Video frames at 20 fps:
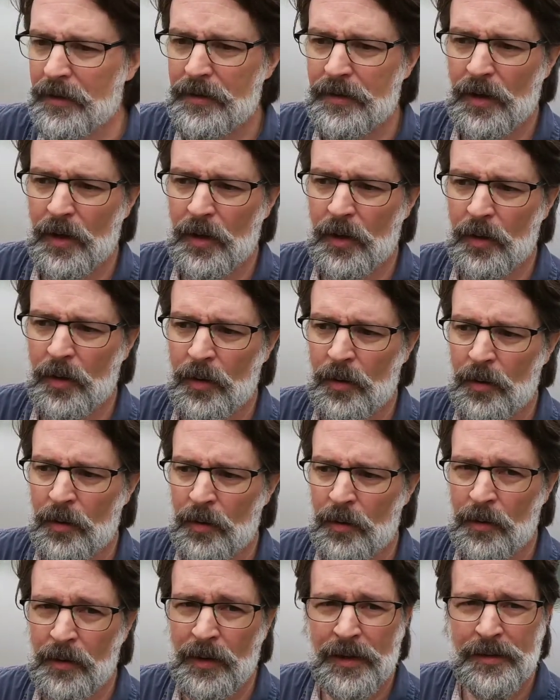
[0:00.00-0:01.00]

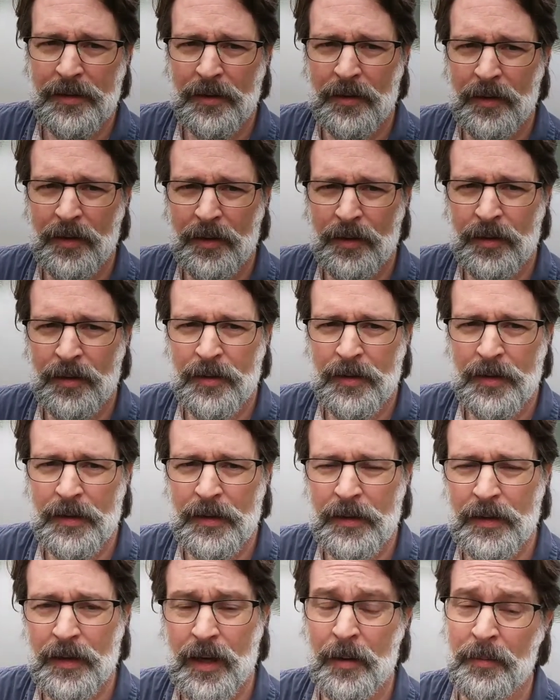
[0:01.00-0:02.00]
So lesson learned.
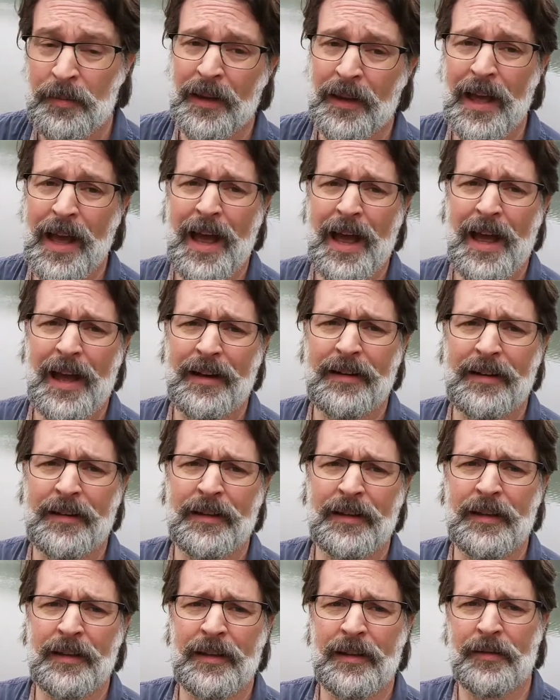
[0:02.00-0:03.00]
I'm glad
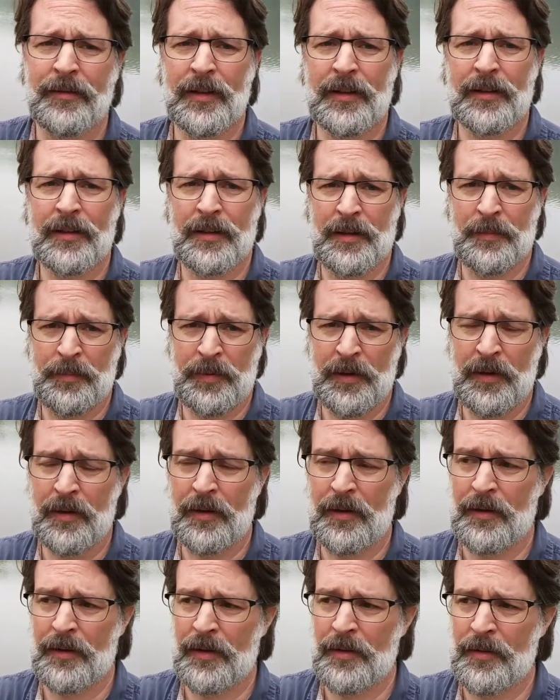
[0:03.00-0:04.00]
at the end of the clip
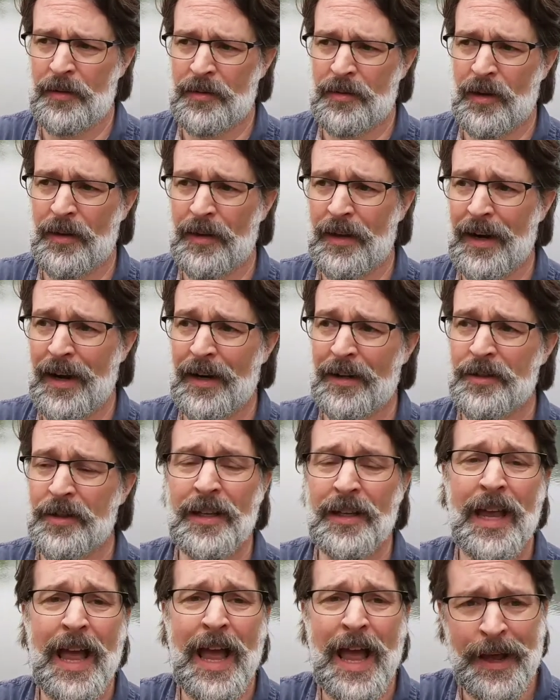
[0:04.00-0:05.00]
there that you saw that I
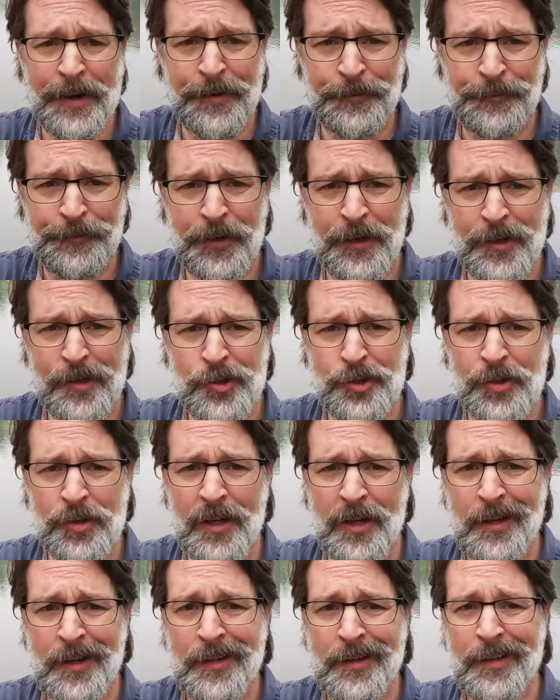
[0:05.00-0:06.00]
actually had a
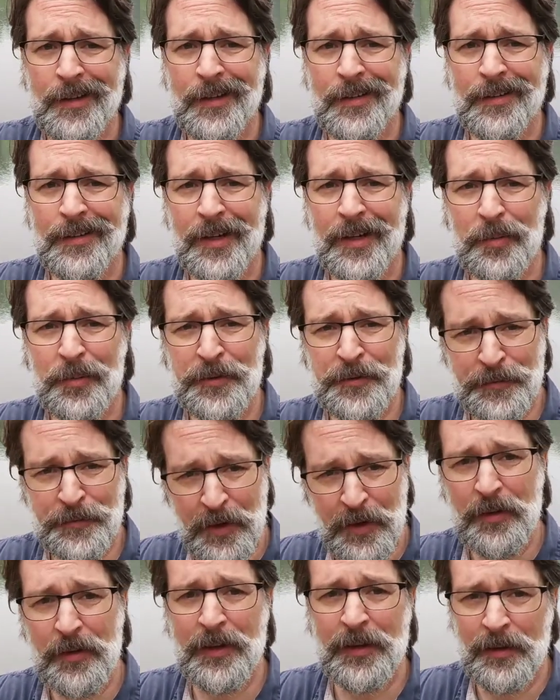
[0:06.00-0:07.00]
fish and that it was
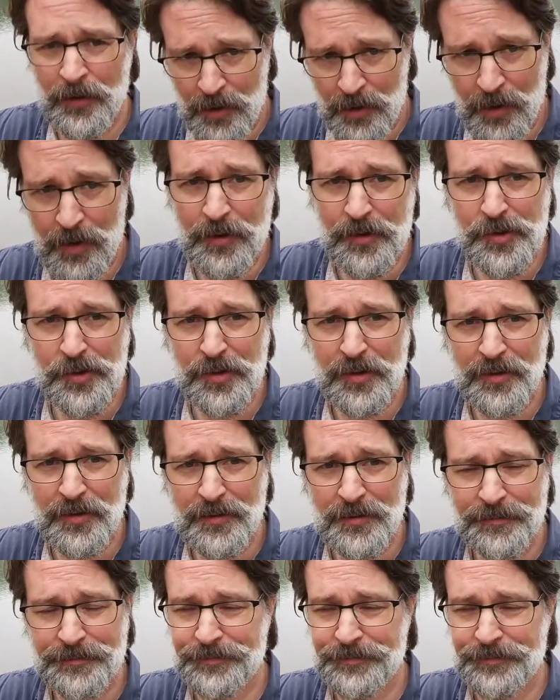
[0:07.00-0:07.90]
fairly large.